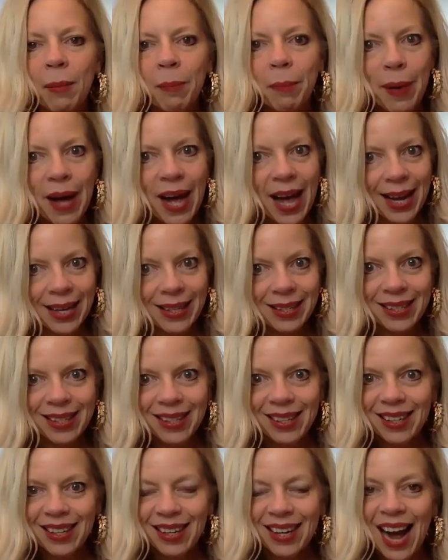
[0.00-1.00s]
but
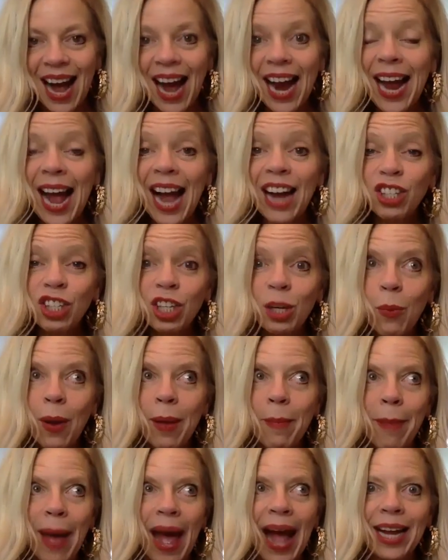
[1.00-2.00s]
I actually
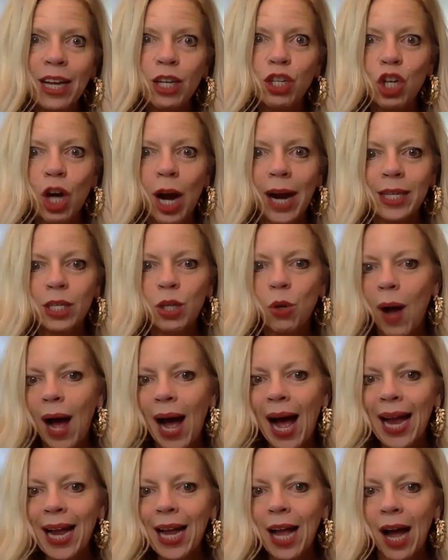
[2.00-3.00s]
went back and tried. So
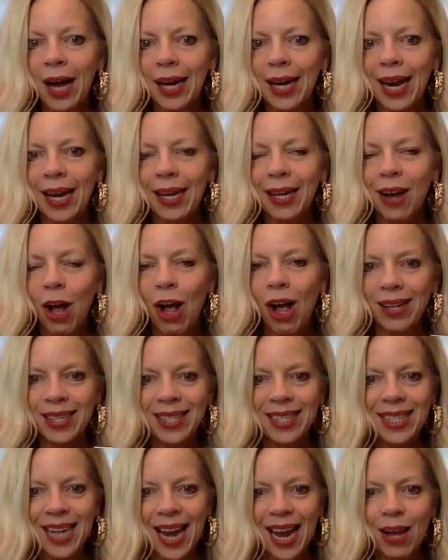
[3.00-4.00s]
I got it on
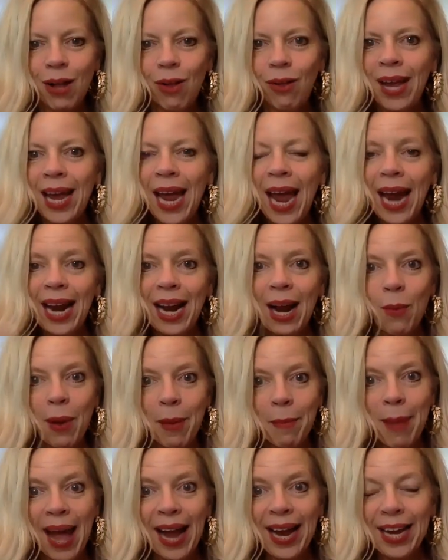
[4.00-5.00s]
sale and I
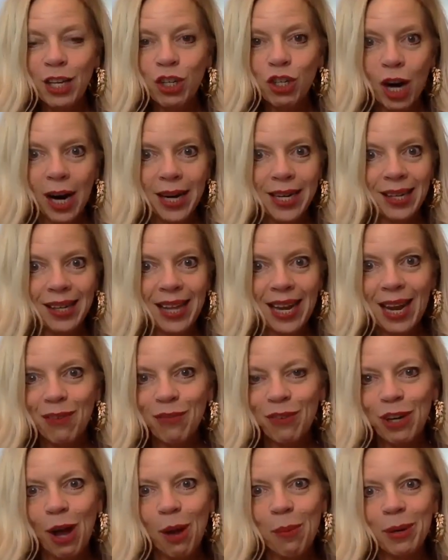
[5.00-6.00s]
went back and tried to link it
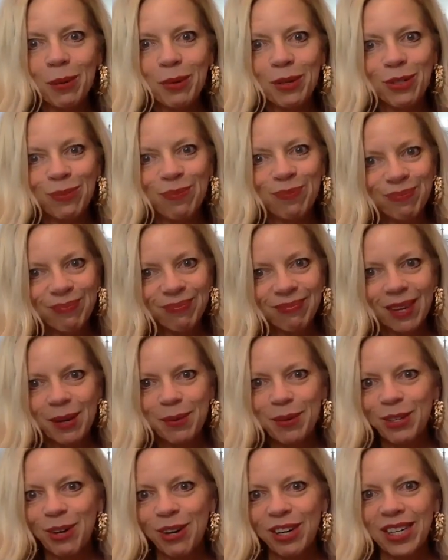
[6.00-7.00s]
for y'all, but it was
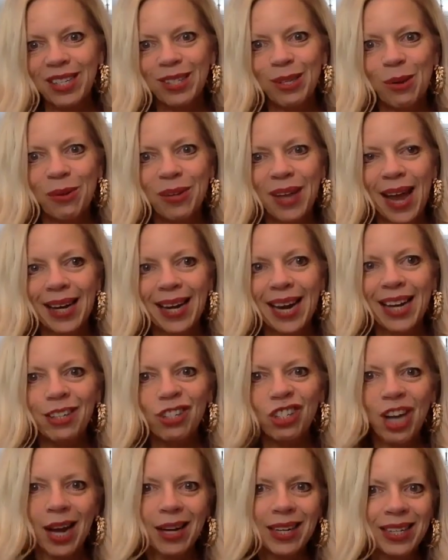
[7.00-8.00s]
already sold out. I had
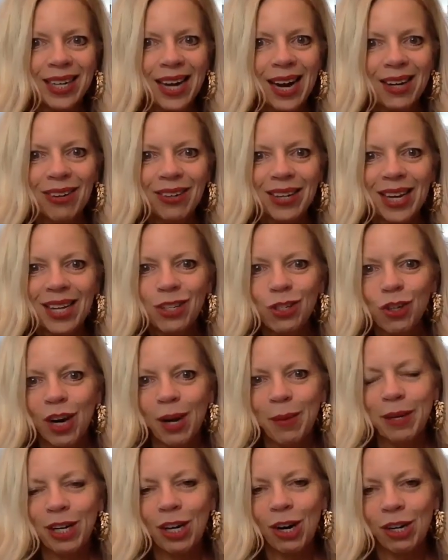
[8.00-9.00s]
shouted it out on
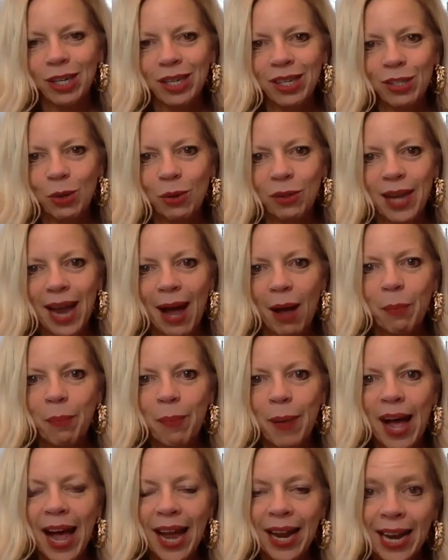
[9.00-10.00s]
Instagram and it already sold out.
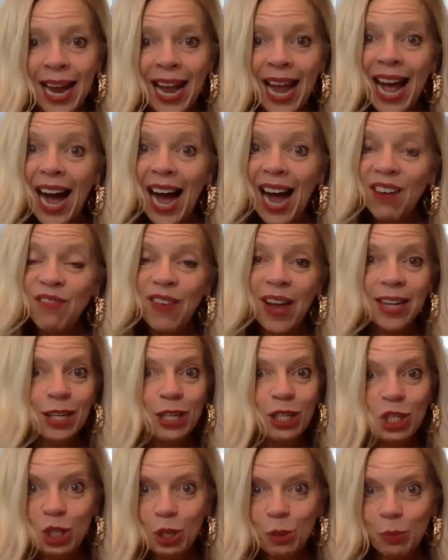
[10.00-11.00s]
But I found a
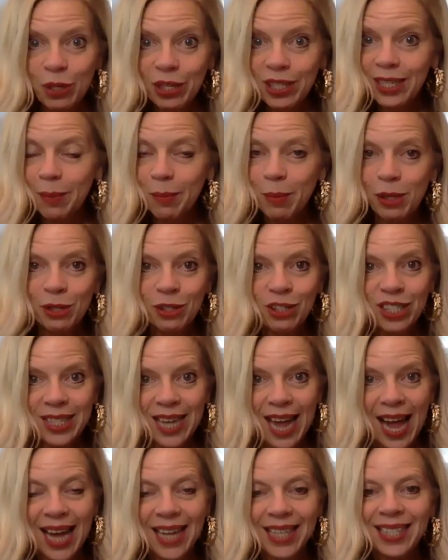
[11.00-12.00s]
super similar
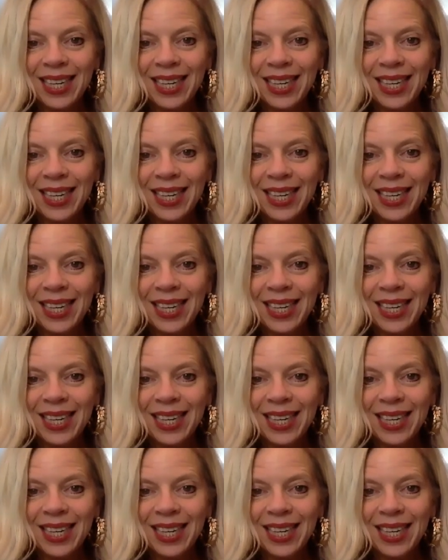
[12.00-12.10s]
set